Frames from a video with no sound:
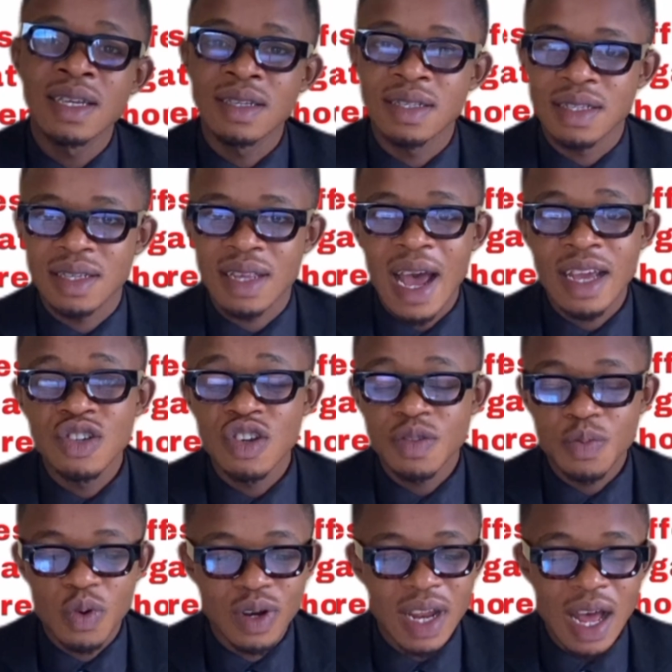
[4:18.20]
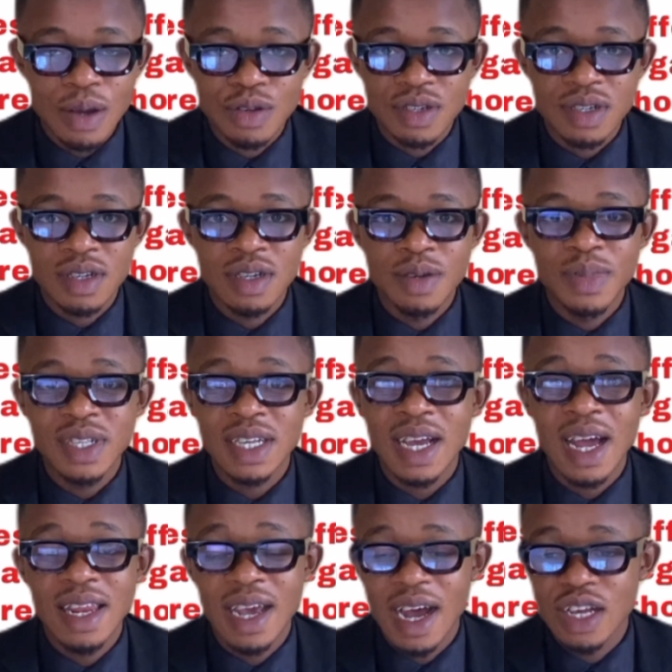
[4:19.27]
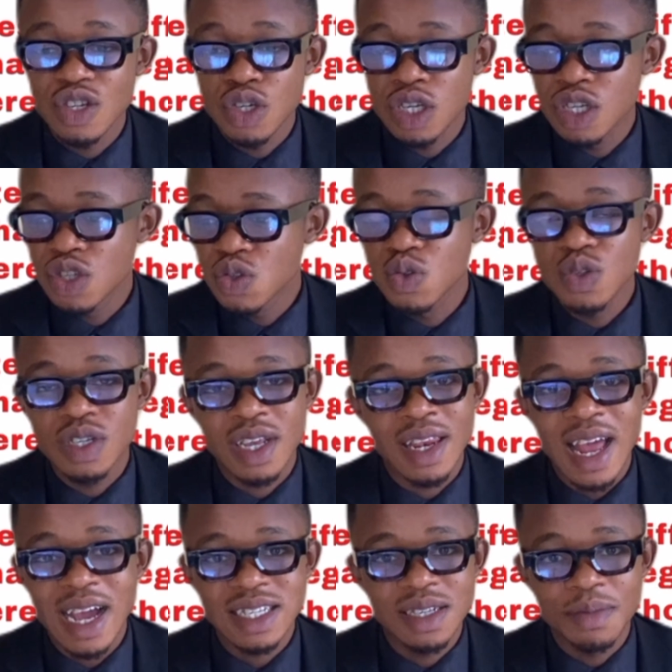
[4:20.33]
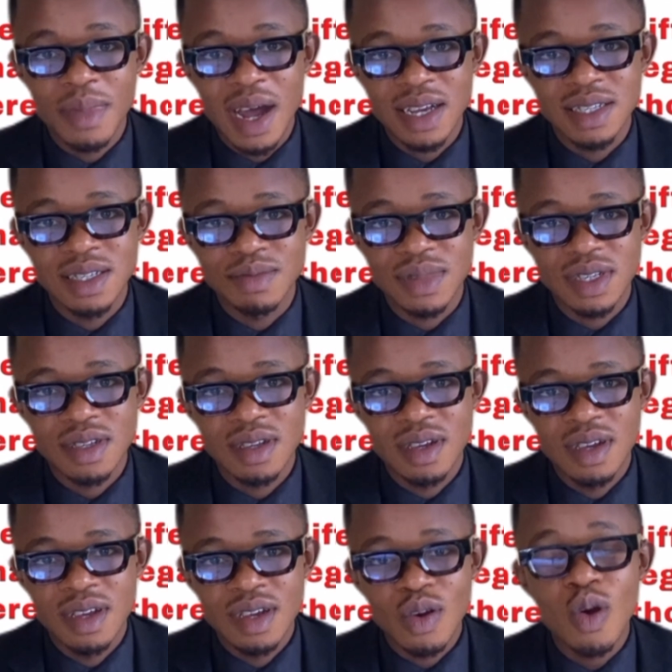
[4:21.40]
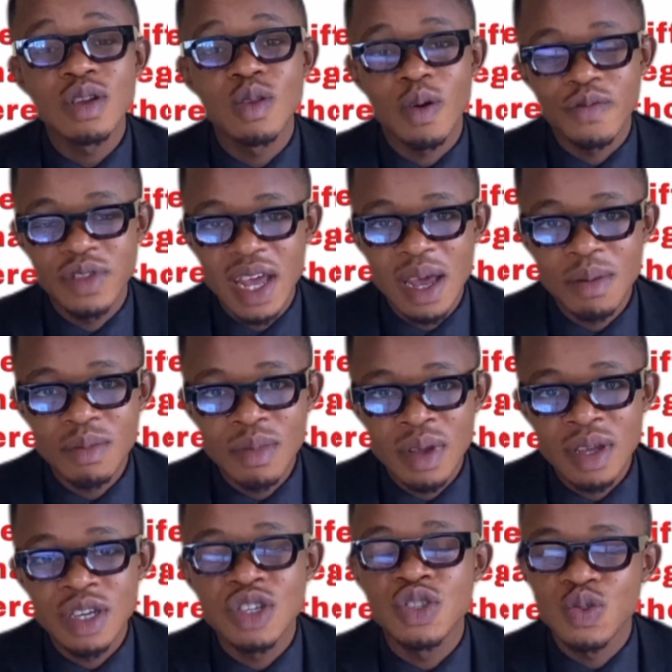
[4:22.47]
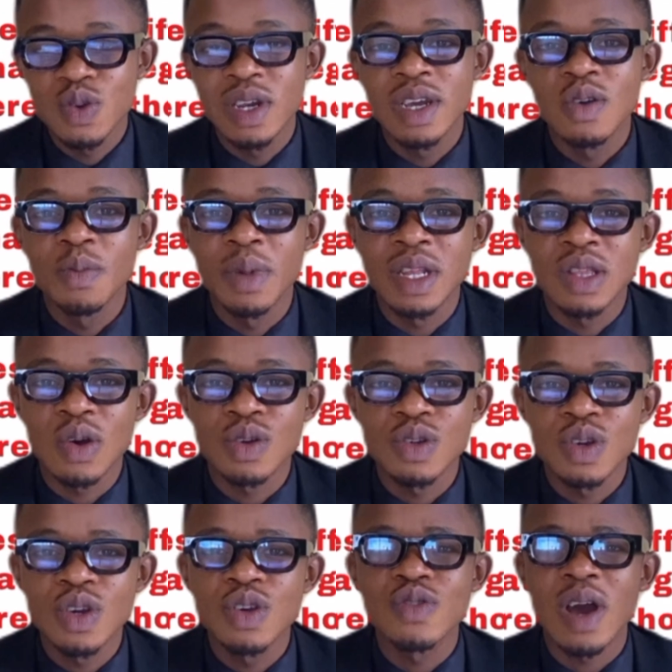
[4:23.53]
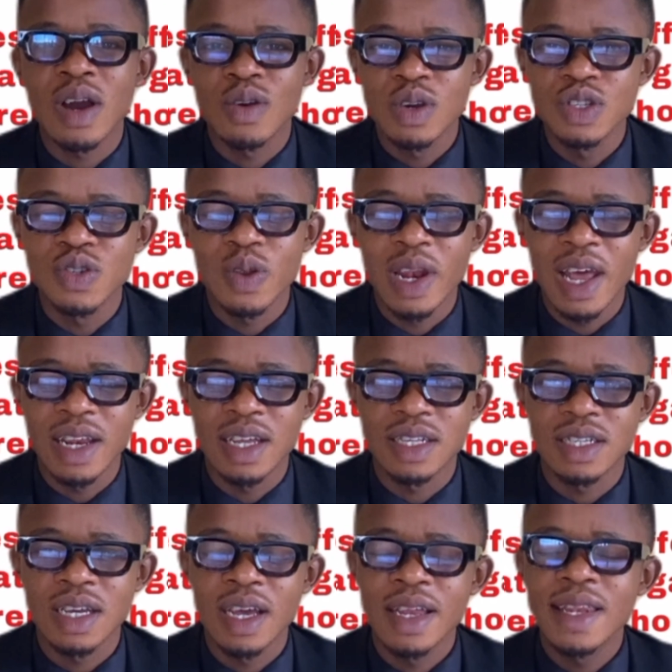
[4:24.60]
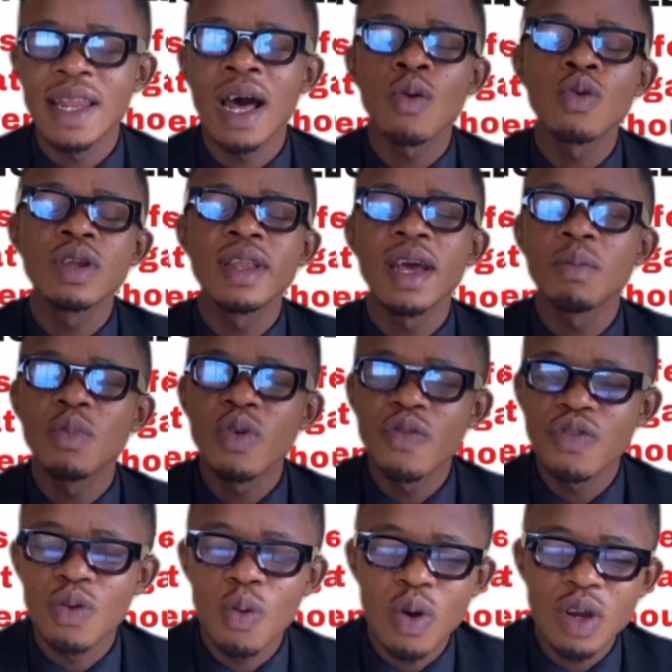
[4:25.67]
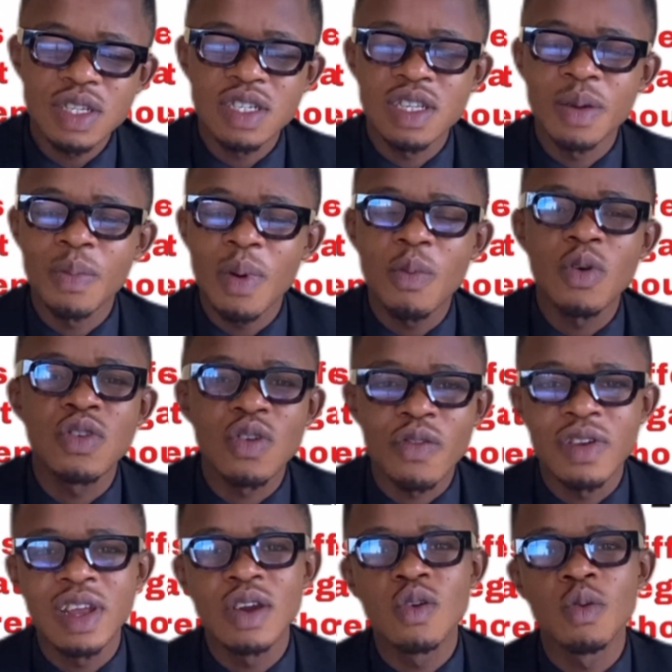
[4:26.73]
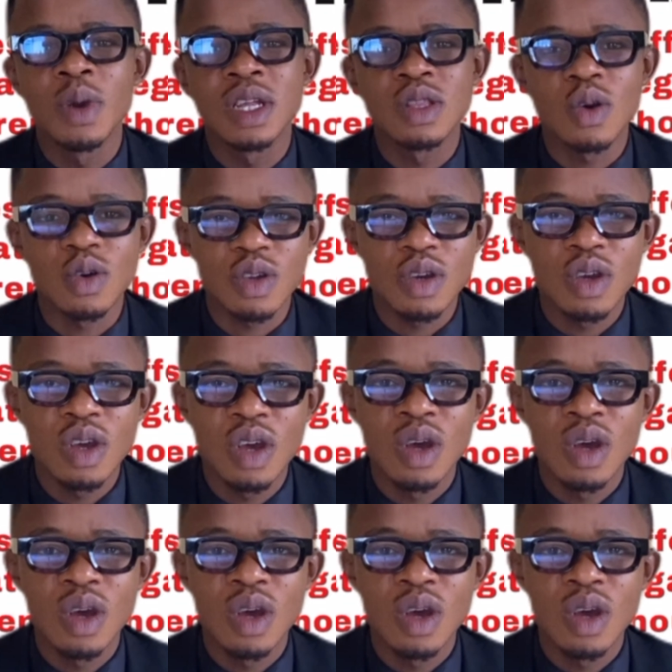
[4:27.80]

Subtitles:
things I just pronounced basically has its root in Latin maxims. All of them is through legal method. We are going to learn it. Now we then move to what is the purpose of legal method,